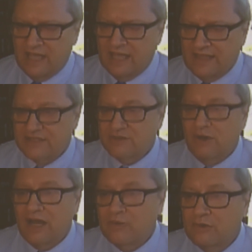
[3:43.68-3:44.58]
And that's
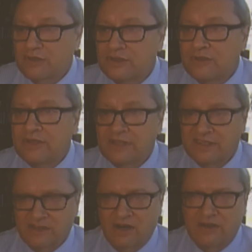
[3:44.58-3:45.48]
why we're doing
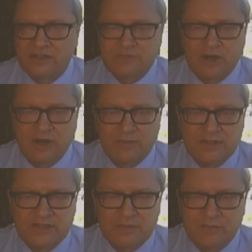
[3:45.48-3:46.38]
our
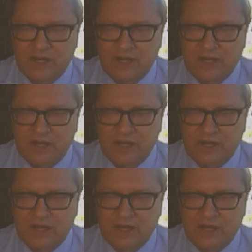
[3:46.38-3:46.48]
experiments in